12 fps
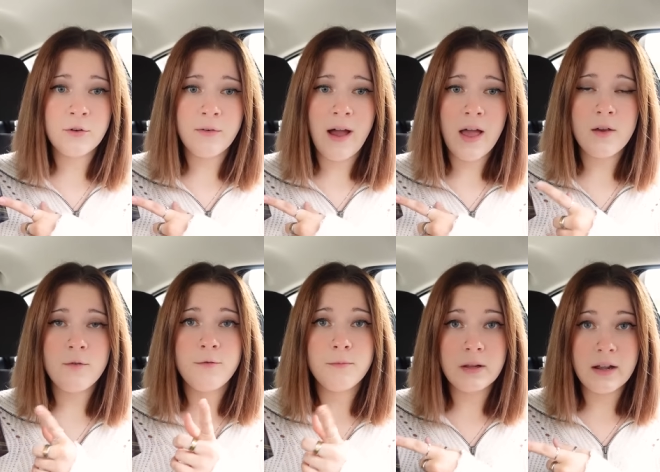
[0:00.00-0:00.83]

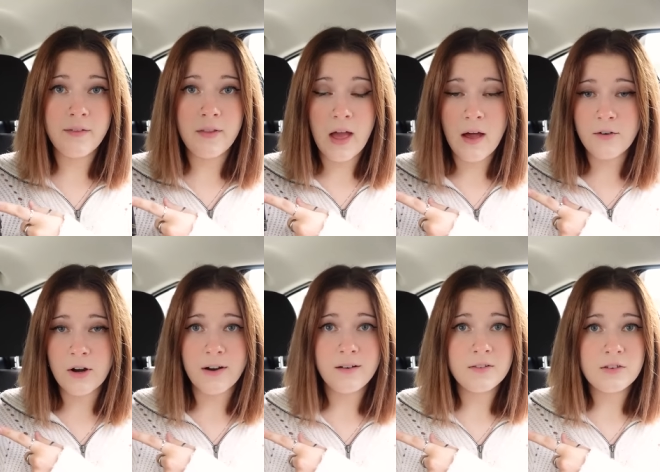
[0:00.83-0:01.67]
Survive, Blood on the
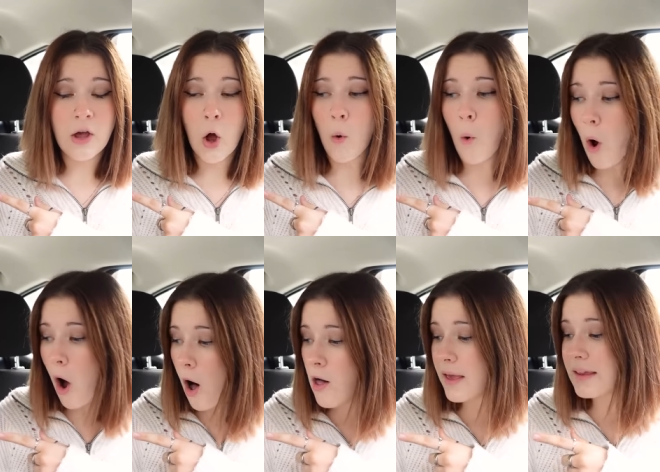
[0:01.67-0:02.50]
Cover. So
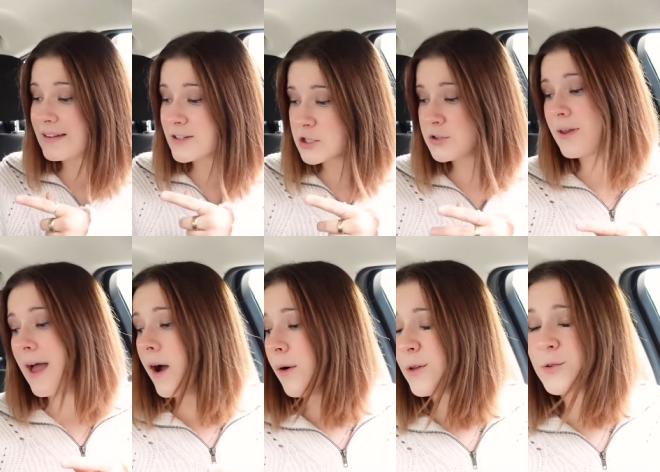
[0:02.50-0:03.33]
all I need to do
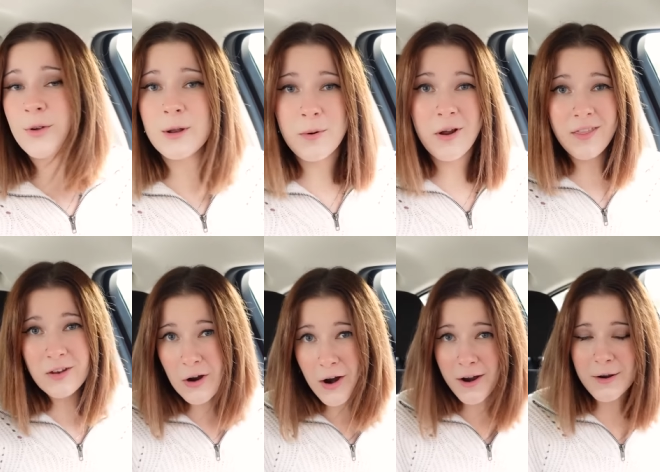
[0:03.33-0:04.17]
now is read a book in the
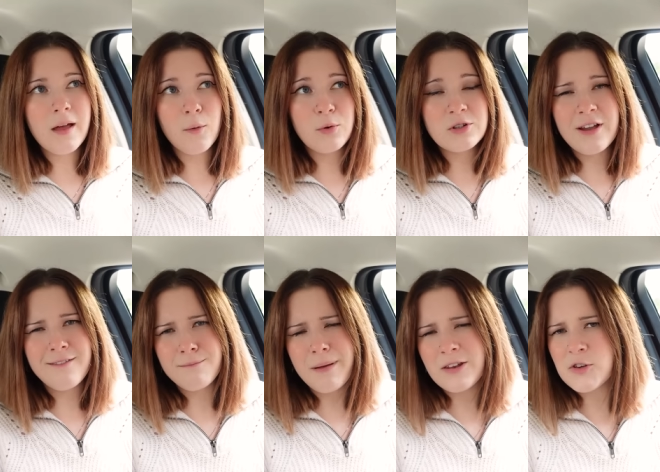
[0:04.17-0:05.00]
dark, uh, which
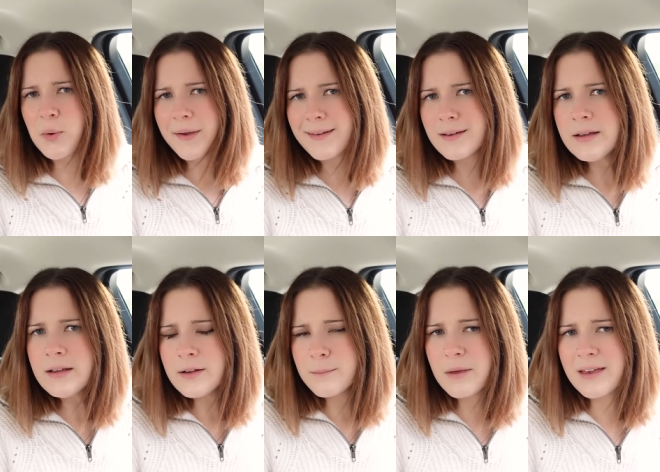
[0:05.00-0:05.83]
I've been doing
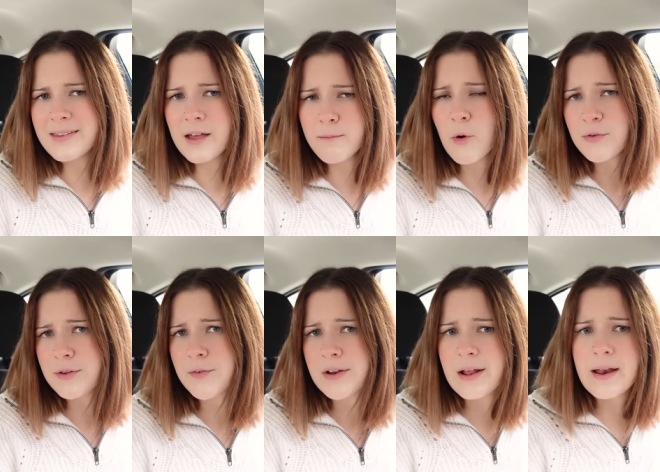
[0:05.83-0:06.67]
because I
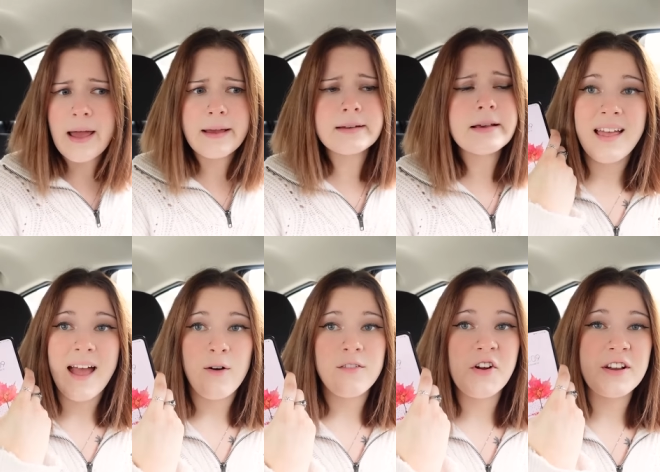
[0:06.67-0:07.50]
mostly read at night.
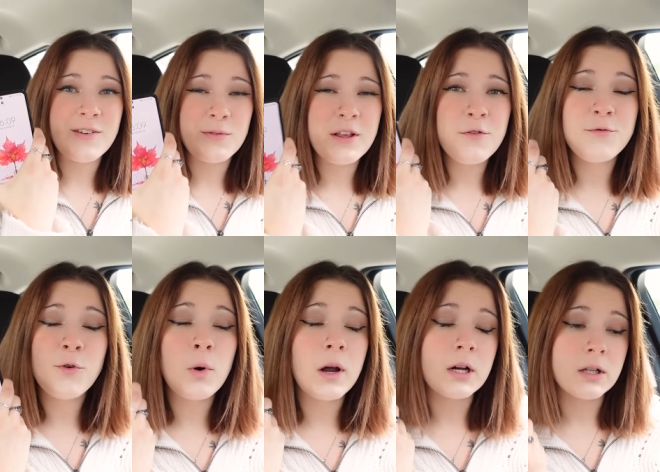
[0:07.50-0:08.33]
However, it's only
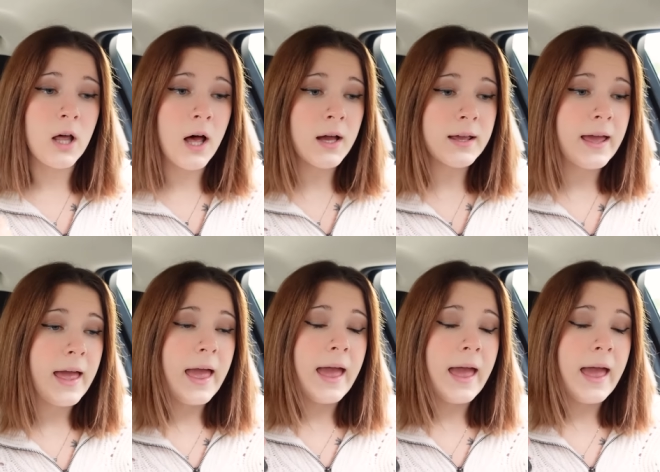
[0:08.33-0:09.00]
four o'clock